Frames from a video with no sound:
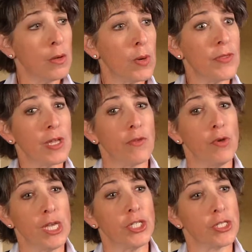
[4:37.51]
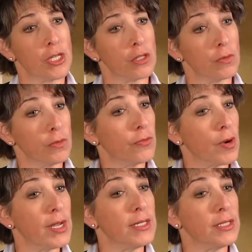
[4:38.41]
We think if we could just get the roof
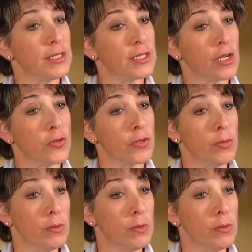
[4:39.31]
right in this country,